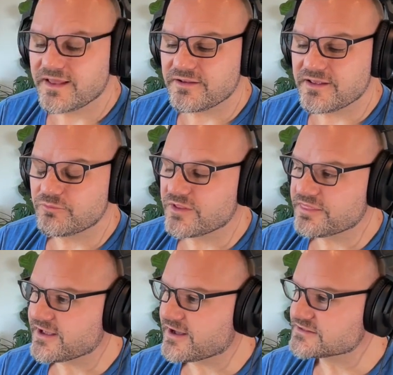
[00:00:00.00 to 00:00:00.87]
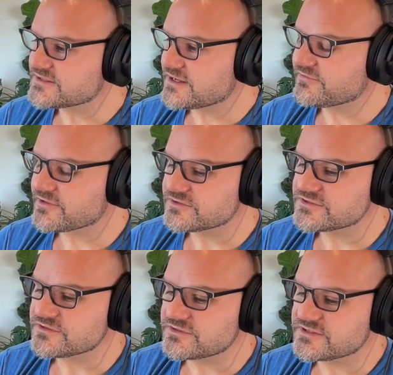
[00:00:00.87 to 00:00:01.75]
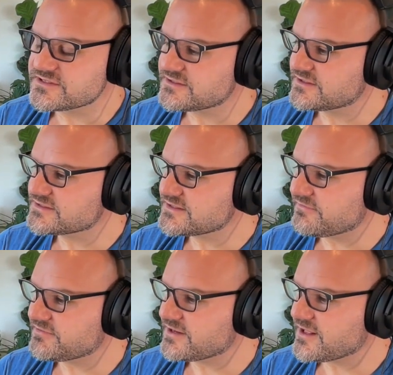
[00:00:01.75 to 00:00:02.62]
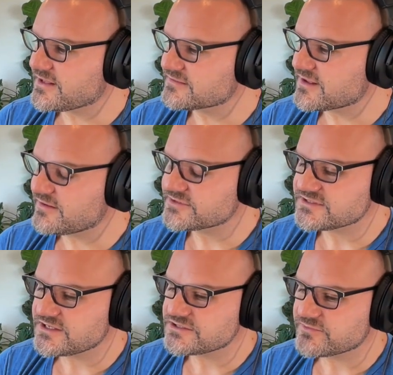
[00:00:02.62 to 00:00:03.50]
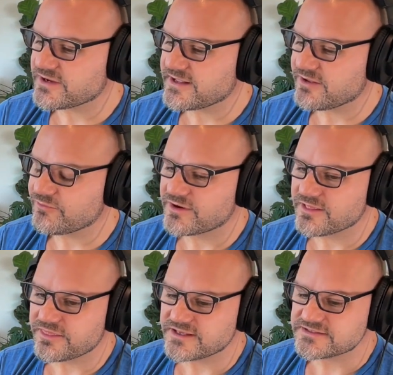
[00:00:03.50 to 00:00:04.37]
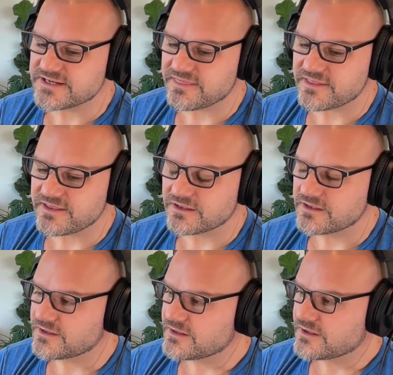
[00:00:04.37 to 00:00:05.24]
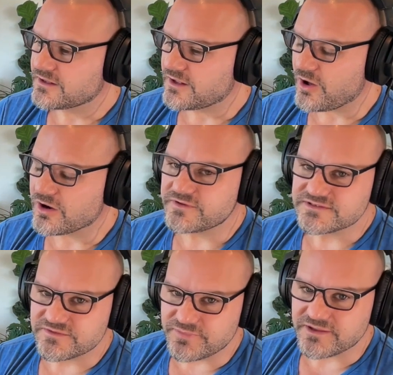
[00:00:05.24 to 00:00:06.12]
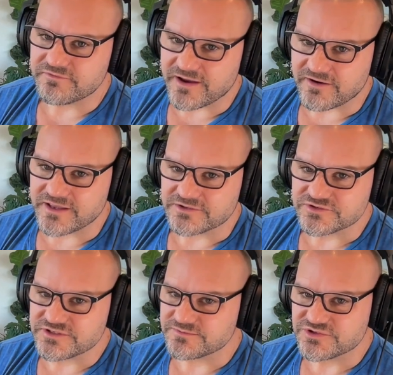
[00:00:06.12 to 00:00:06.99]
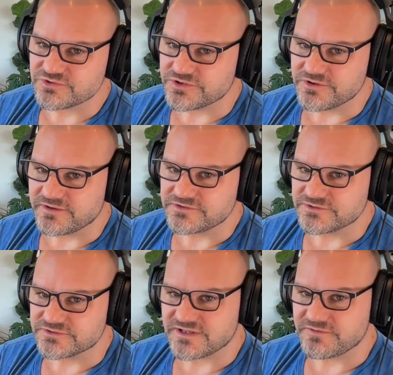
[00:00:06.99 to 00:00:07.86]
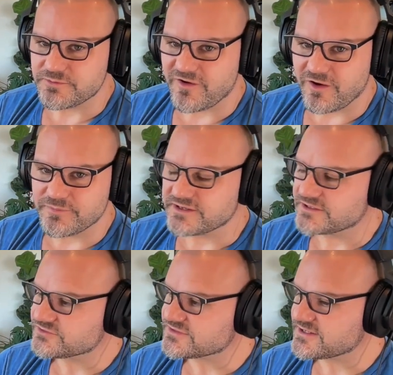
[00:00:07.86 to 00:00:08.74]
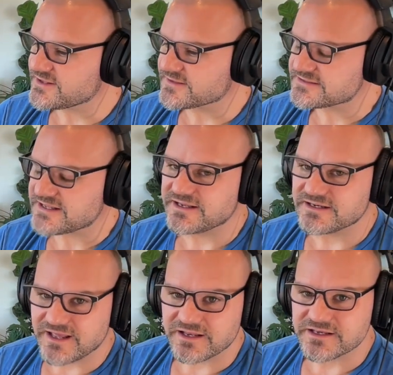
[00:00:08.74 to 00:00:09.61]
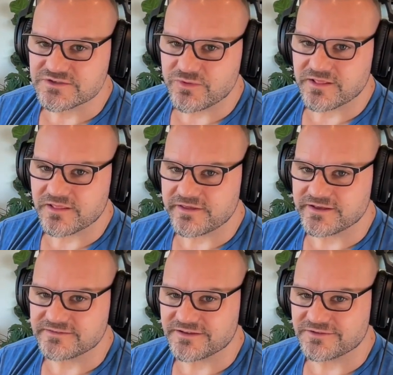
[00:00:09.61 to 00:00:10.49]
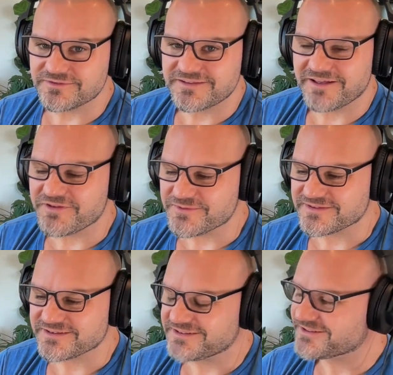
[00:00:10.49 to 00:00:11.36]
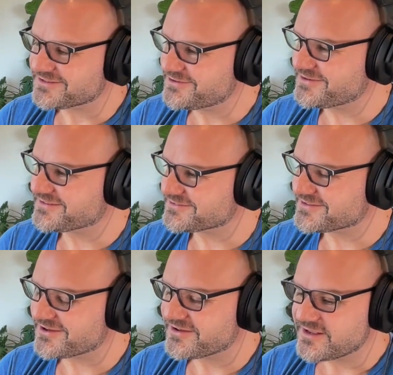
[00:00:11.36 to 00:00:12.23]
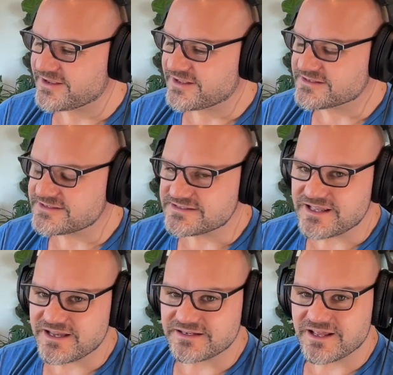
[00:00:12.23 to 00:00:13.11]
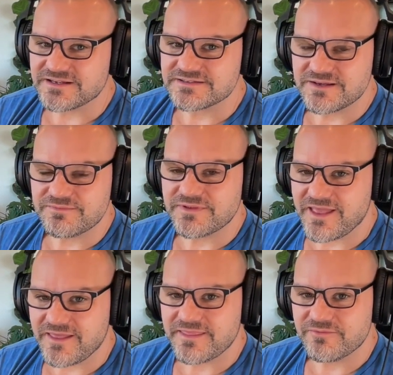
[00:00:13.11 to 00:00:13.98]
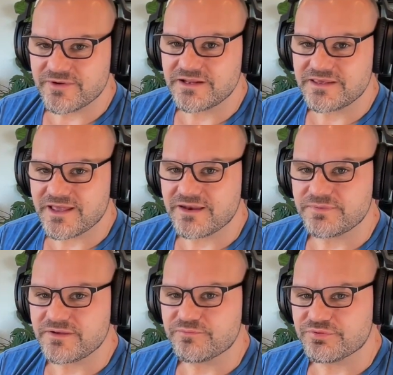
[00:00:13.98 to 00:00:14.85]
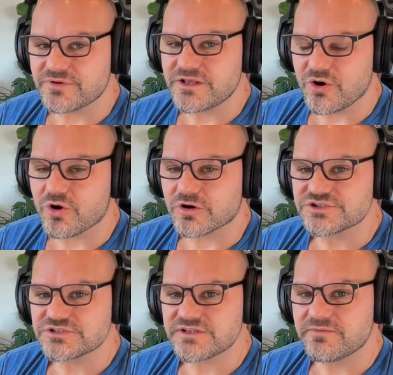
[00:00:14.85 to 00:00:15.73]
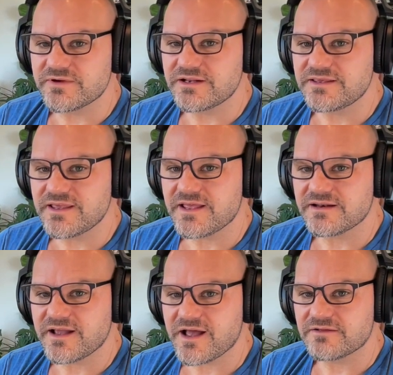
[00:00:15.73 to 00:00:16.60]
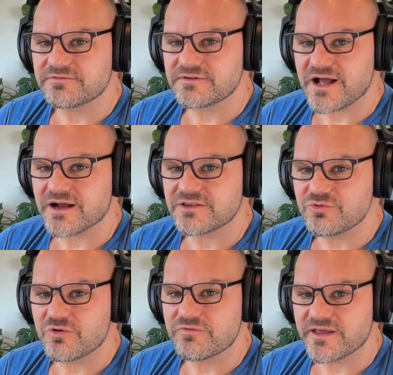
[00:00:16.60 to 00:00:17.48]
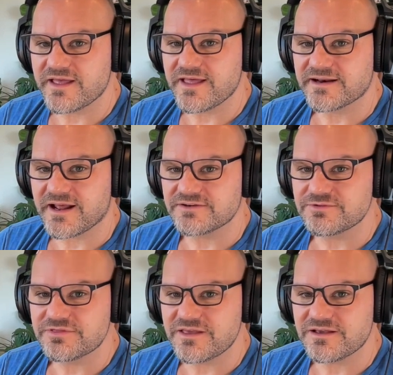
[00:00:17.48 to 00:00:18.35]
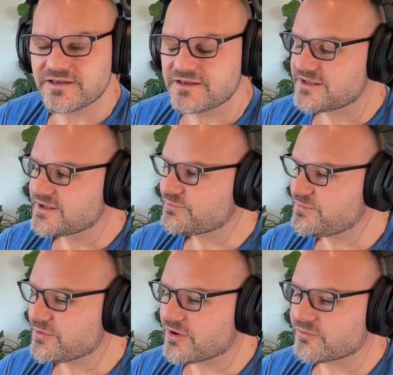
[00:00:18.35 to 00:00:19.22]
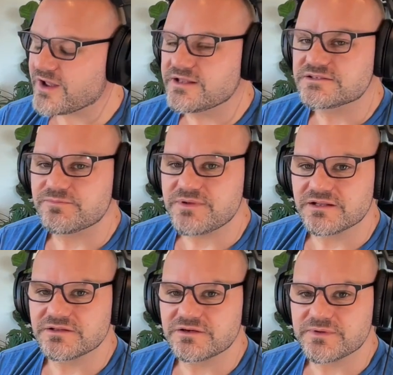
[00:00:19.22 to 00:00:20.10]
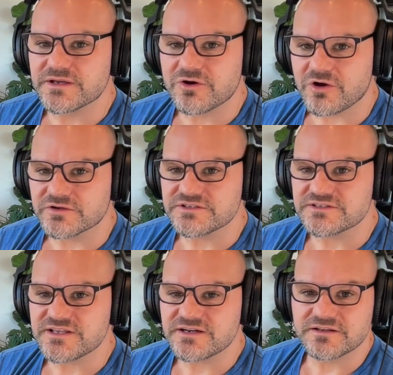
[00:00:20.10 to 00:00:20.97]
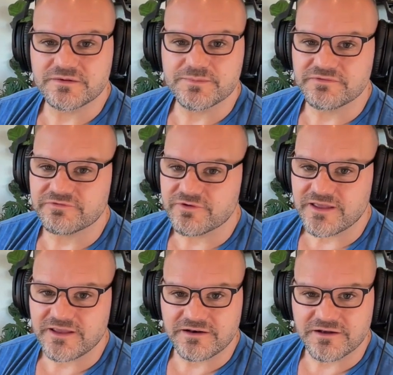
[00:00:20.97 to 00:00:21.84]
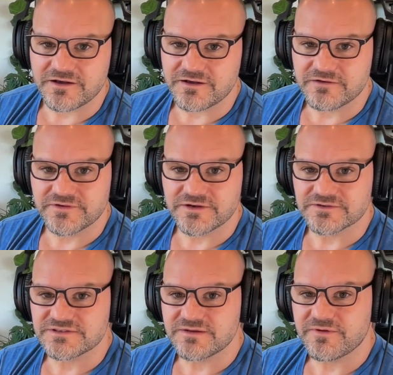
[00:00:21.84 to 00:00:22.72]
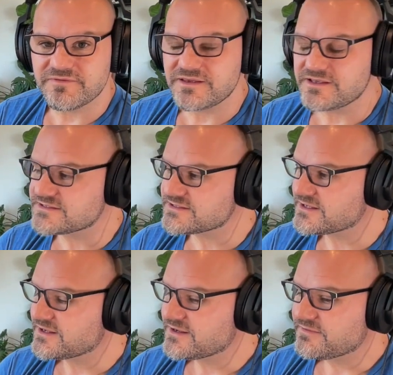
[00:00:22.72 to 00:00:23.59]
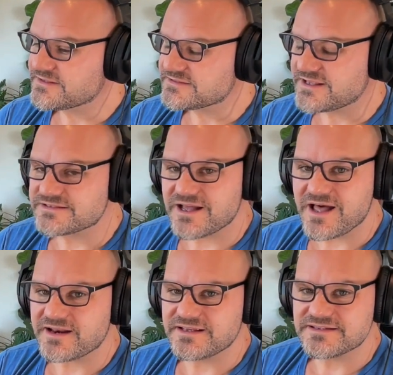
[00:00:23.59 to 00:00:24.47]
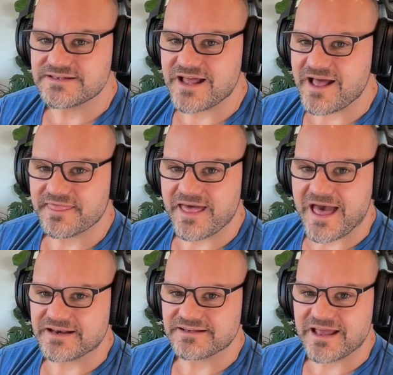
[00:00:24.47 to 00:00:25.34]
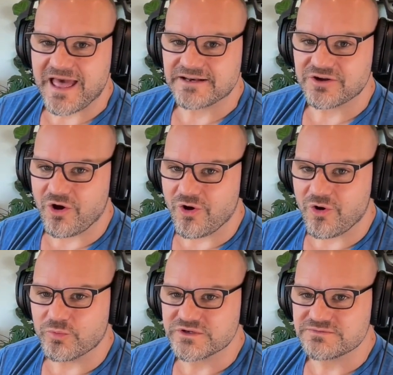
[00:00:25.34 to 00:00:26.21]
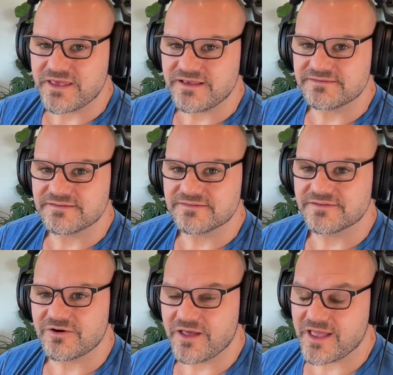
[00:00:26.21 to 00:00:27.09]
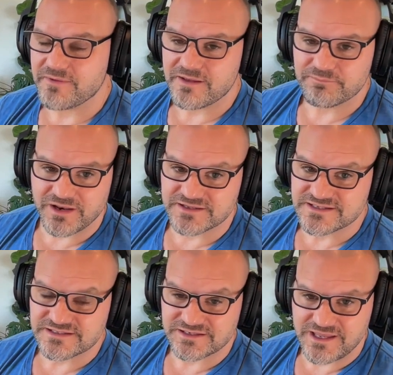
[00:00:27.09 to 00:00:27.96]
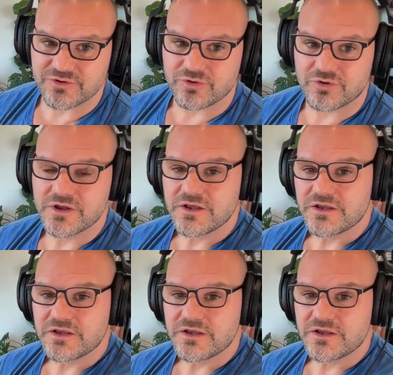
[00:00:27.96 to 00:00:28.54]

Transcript: and, and one thing I'll say for those of you listening to Stephanie and I's conversation right now, one of the things that I think uh, all of us have been very interested. I'm sure you have too, Stephanie. We've all been interested in the psychedelics. One of the things that Stephanie was alluding to, though, is these psychedelics can can they really can be pretty harsh. They really can kind of knock you over the head. And I do think people are right to be a little bit cautious and a little bit afraid of you know some of these these things. Kanna is not that at all, which makes it so. And and plus, it's legal.